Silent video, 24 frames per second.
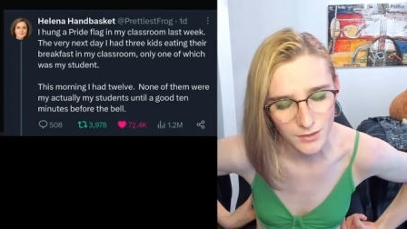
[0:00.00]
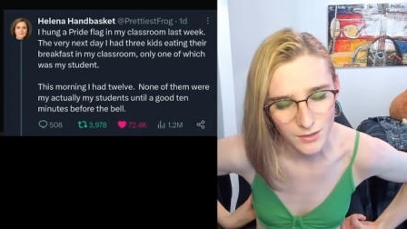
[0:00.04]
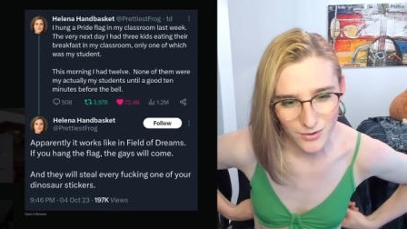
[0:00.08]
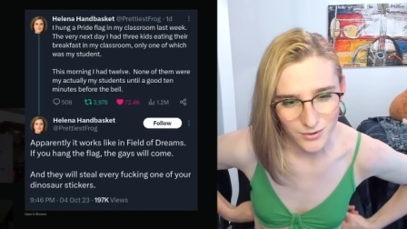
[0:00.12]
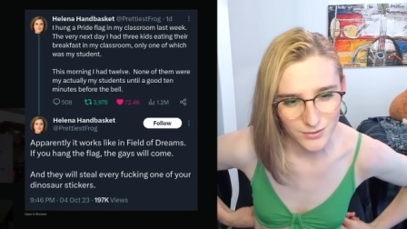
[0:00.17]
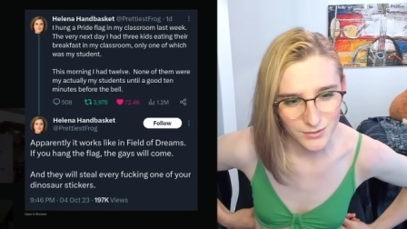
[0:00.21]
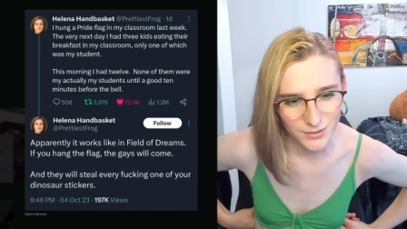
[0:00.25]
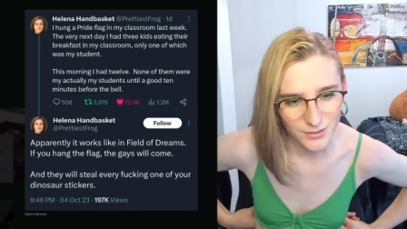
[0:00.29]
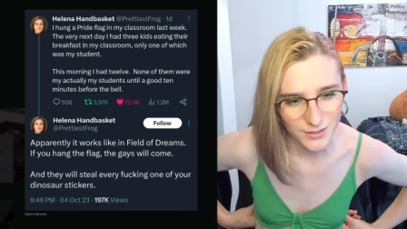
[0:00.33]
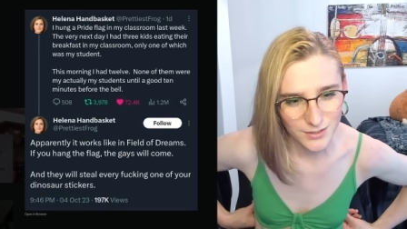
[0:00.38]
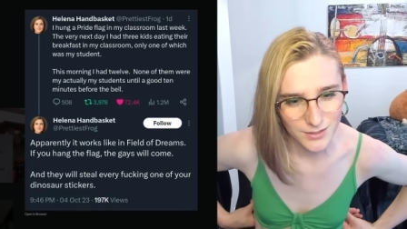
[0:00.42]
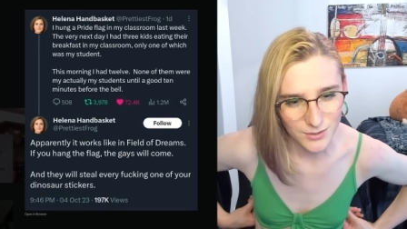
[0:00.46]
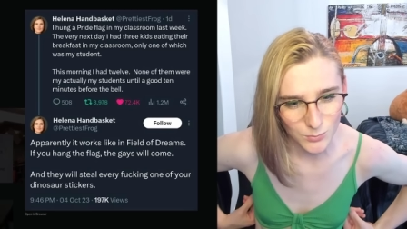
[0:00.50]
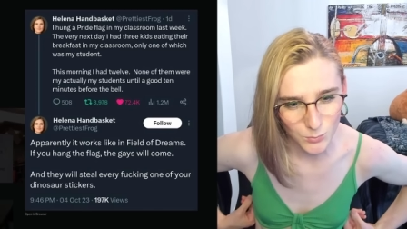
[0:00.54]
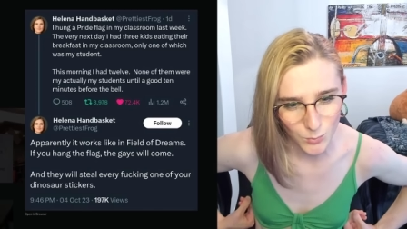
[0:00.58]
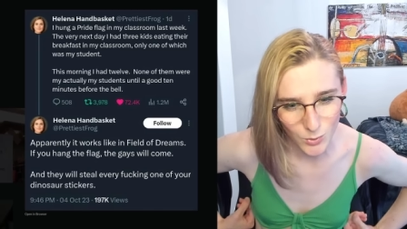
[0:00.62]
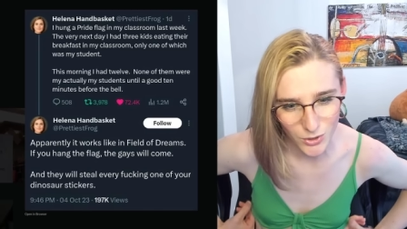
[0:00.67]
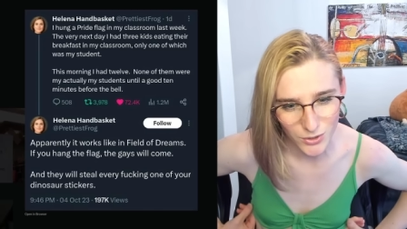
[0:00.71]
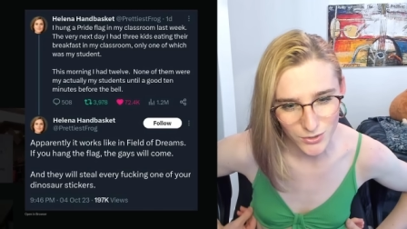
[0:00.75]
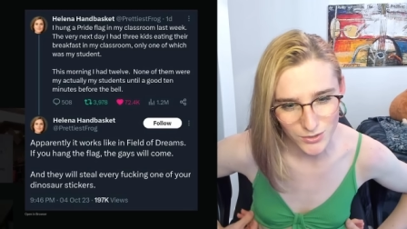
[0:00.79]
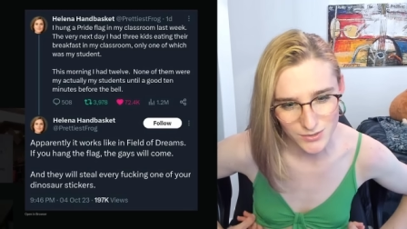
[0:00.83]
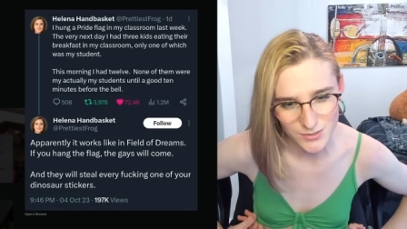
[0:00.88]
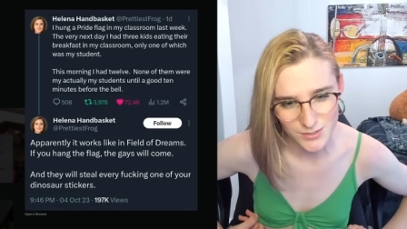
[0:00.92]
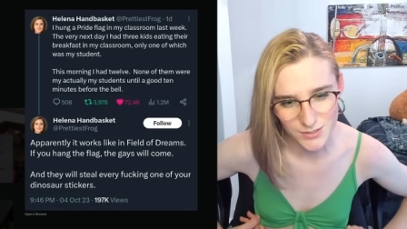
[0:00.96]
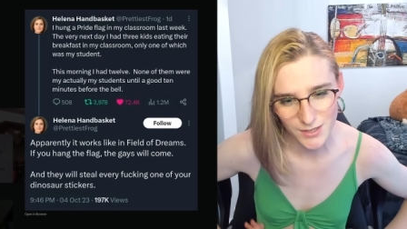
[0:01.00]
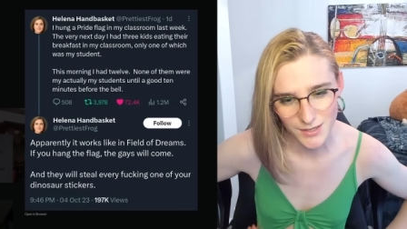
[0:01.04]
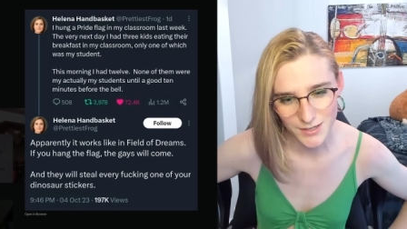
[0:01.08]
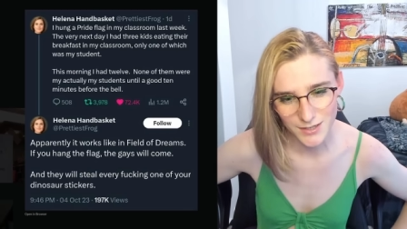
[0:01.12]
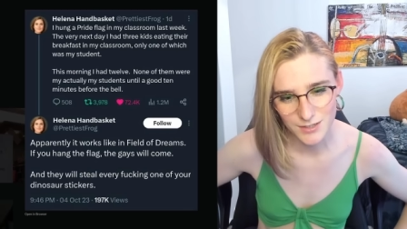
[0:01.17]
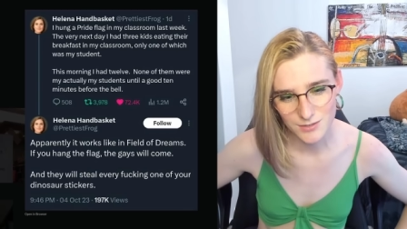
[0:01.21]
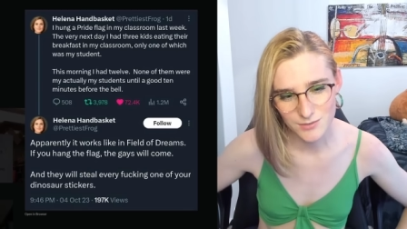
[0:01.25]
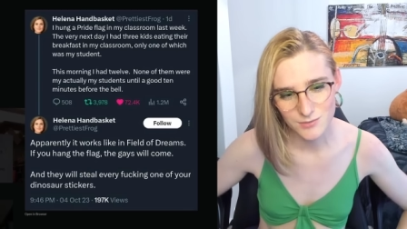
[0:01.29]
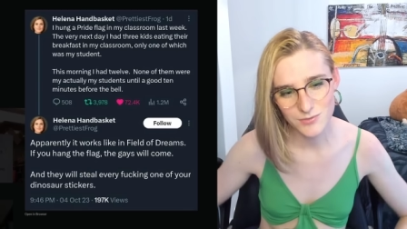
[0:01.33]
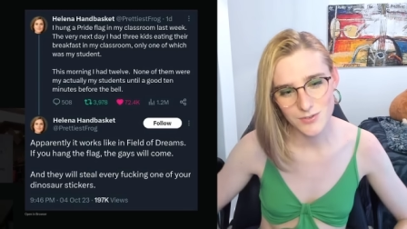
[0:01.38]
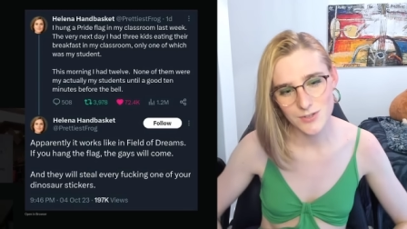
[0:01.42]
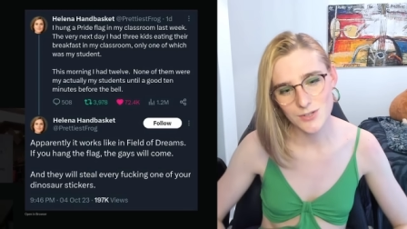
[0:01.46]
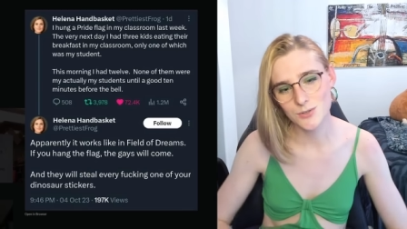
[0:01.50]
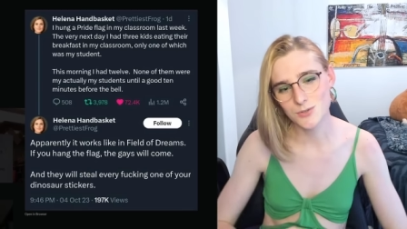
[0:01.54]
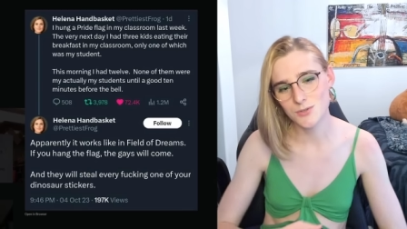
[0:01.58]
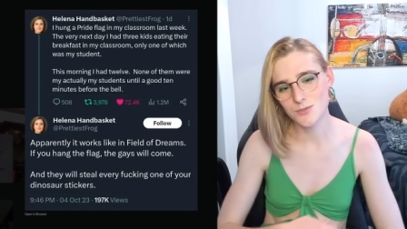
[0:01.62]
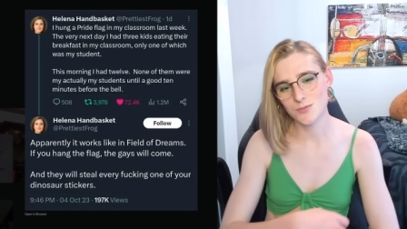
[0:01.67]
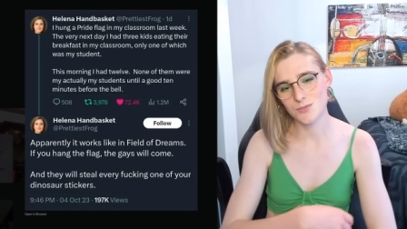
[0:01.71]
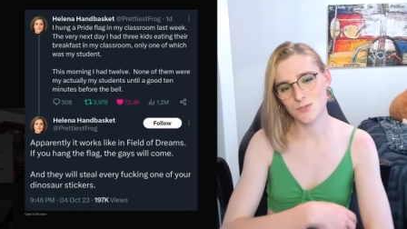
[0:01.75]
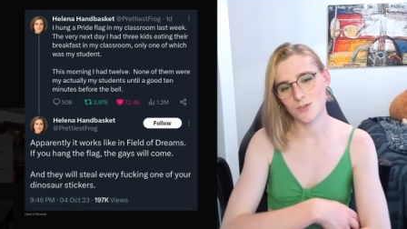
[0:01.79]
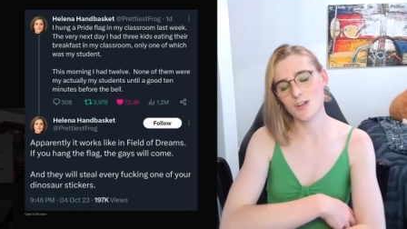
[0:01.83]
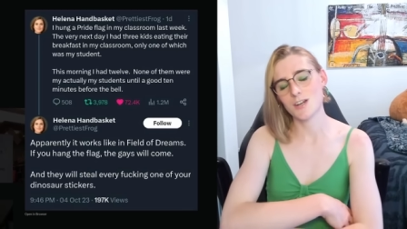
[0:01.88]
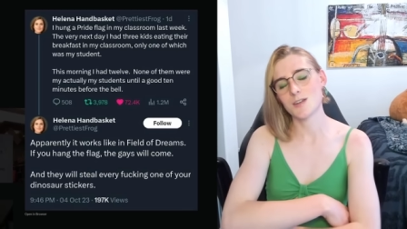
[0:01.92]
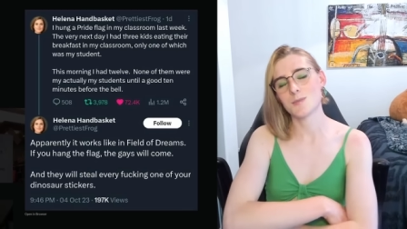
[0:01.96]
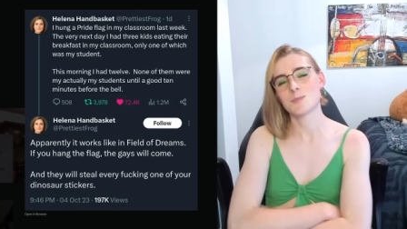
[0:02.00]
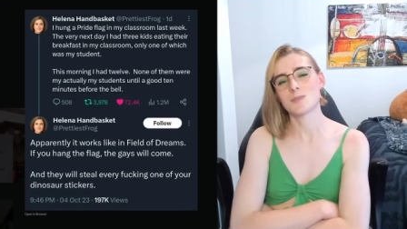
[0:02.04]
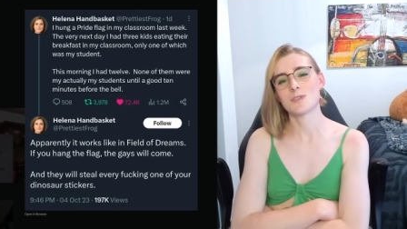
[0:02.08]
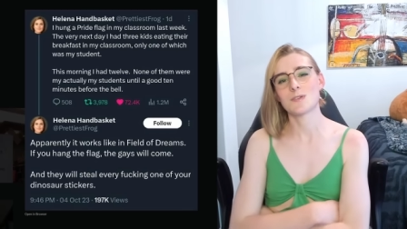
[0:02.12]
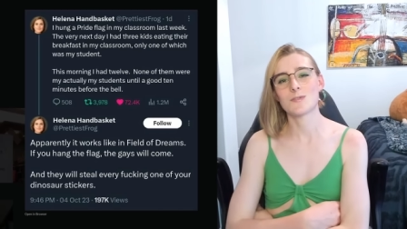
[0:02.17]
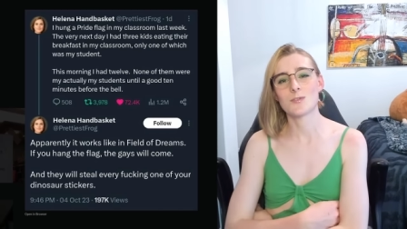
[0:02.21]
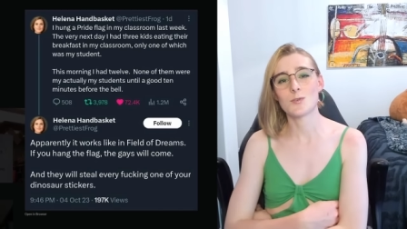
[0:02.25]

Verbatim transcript: Apparently it works like in Field of Dreams.